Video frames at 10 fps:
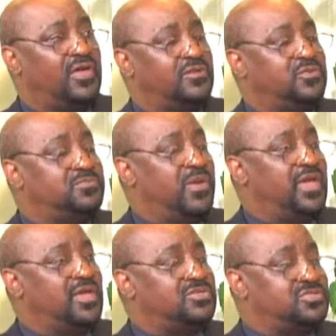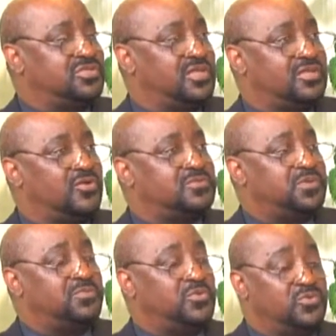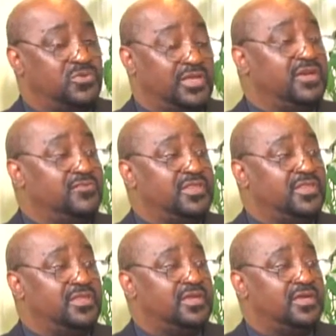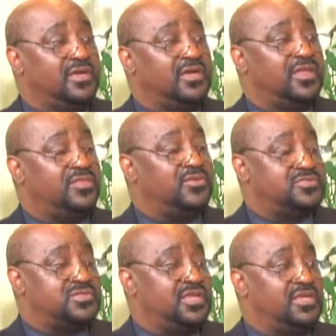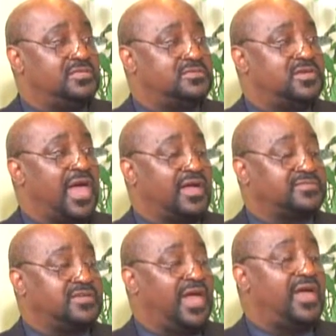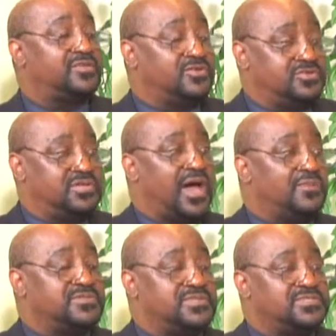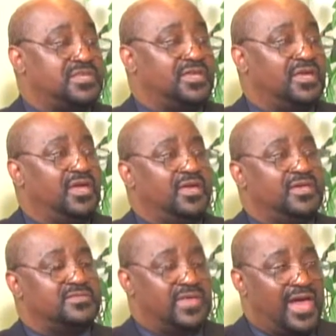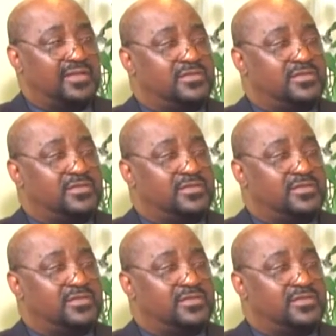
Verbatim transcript: with making sure that those people who live in those cities actually had those jobs in the city. Is that